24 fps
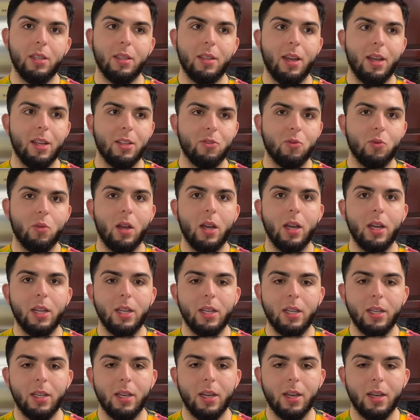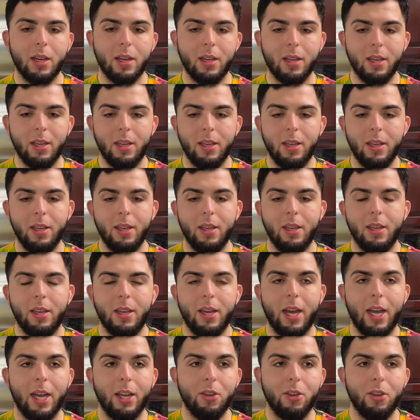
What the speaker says: That's why I